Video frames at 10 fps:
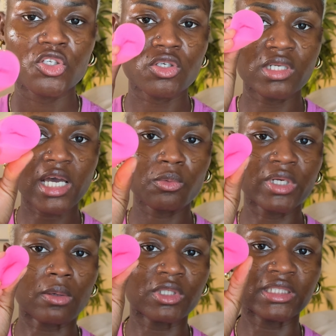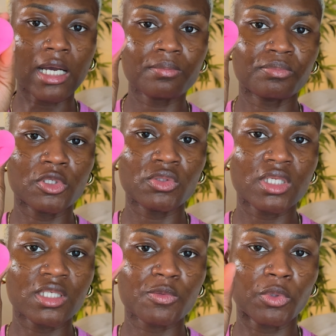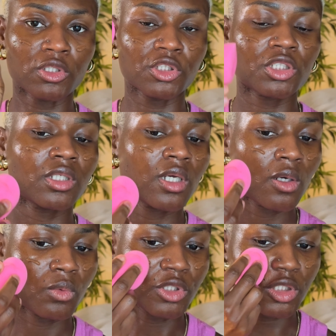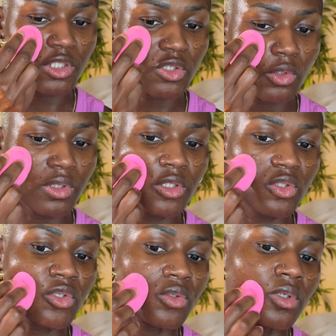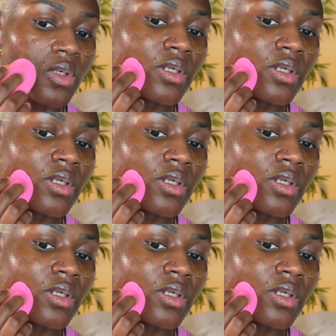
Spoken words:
So now with our damp beauty sponge, we're just going to